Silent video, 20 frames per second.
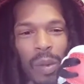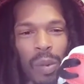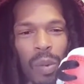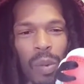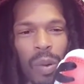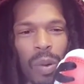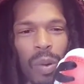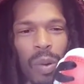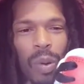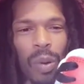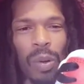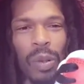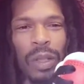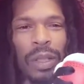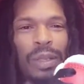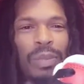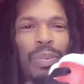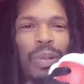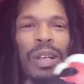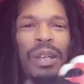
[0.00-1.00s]
Whoa,
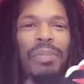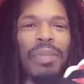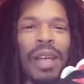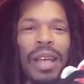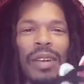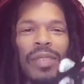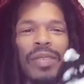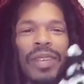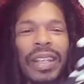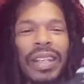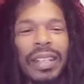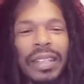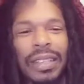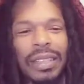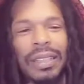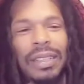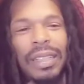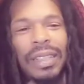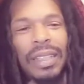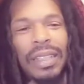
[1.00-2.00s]
let's bring it back over here
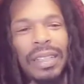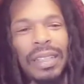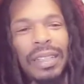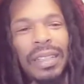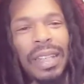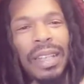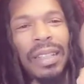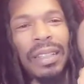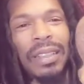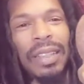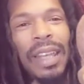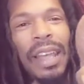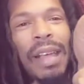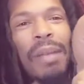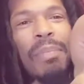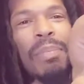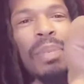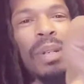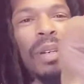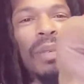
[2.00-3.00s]
to see this nice
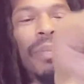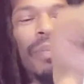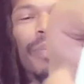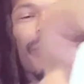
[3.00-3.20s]
emblem.